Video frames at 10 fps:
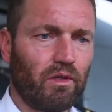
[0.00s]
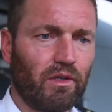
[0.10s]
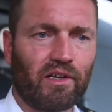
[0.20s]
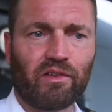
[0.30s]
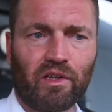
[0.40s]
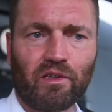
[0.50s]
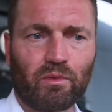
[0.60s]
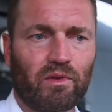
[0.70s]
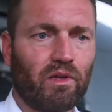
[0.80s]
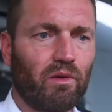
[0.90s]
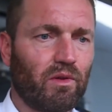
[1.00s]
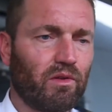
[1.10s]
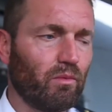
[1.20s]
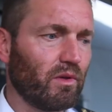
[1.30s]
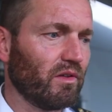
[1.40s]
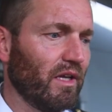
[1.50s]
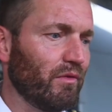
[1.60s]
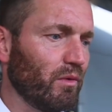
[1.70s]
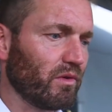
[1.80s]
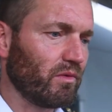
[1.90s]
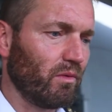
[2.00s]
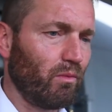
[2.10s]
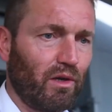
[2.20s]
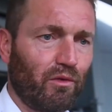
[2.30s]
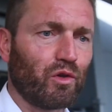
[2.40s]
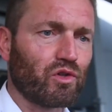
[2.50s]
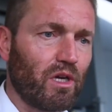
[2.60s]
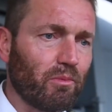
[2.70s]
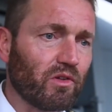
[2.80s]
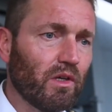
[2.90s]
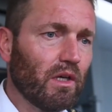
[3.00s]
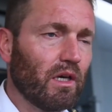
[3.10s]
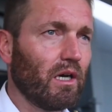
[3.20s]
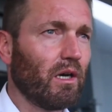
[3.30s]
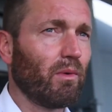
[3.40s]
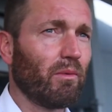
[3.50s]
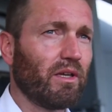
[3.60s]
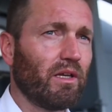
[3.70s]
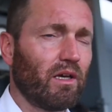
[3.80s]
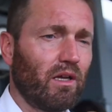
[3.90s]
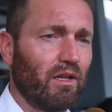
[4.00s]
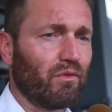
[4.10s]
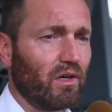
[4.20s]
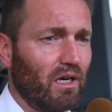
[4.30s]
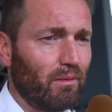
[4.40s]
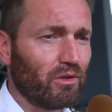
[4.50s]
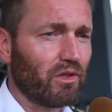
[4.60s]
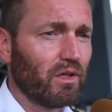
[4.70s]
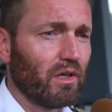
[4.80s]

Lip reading: an exercise with the Navy, with one of your ships, when we leave the harbor.